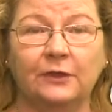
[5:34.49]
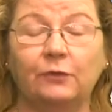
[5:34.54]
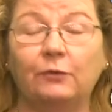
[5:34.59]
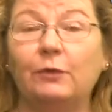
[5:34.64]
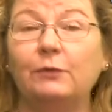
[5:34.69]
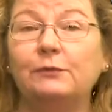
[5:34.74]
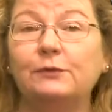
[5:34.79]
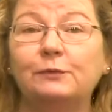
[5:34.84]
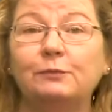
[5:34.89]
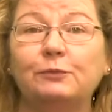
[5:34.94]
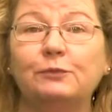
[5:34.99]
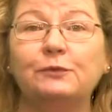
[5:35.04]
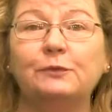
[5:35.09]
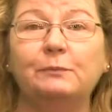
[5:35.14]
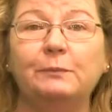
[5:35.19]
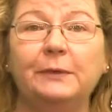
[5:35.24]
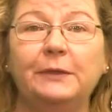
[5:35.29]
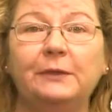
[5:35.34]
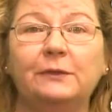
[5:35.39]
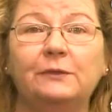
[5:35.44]
Quote, "Spruce
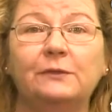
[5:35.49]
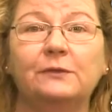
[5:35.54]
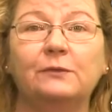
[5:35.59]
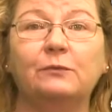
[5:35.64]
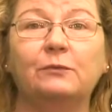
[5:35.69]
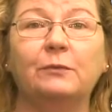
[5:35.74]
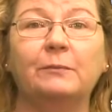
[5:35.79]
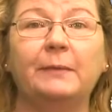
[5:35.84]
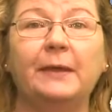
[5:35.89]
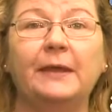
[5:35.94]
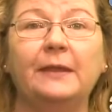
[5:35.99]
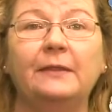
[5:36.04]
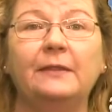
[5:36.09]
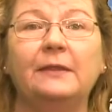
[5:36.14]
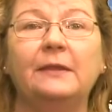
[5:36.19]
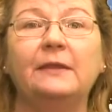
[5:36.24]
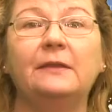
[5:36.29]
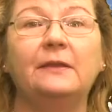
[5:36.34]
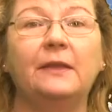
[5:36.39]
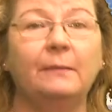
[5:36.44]
beetles remain
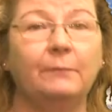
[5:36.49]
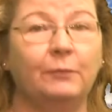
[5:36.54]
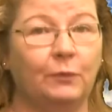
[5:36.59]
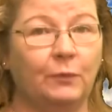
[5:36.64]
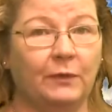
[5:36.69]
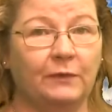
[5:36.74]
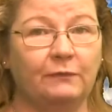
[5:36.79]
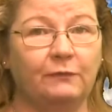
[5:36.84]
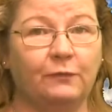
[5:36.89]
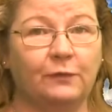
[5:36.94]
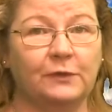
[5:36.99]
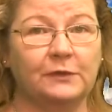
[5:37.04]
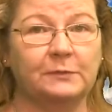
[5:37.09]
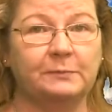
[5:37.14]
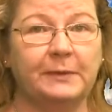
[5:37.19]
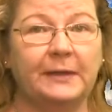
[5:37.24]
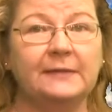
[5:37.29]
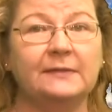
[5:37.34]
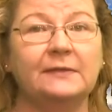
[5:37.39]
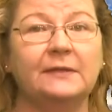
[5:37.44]
the #1 forest
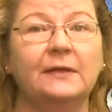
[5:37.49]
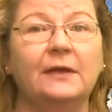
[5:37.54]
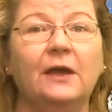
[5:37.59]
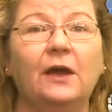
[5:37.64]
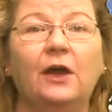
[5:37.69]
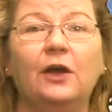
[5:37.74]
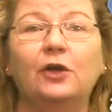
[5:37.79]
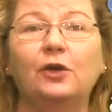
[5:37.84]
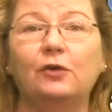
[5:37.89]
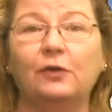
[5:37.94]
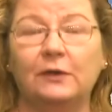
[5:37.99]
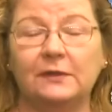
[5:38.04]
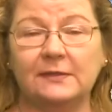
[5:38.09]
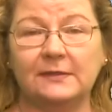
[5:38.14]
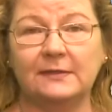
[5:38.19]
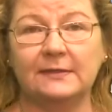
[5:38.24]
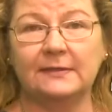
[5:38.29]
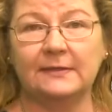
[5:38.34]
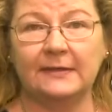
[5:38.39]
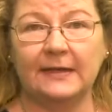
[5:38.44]
pest across
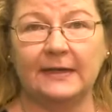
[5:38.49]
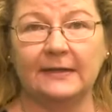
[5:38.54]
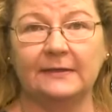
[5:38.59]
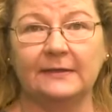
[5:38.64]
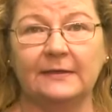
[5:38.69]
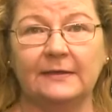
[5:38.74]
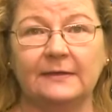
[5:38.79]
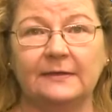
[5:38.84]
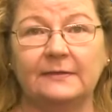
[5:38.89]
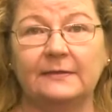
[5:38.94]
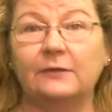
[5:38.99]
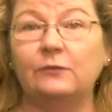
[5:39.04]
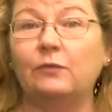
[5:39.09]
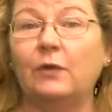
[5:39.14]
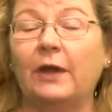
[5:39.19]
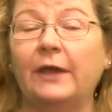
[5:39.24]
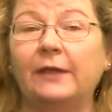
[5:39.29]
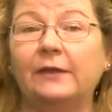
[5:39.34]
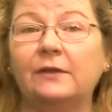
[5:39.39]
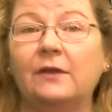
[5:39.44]
the state," said
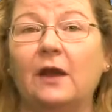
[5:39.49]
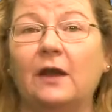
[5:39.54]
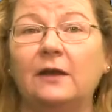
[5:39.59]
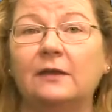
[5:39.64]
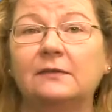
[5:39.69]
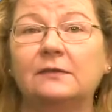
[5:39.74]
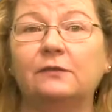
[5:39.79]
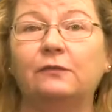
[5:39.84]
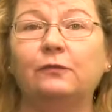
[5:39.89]
Ryan Cox,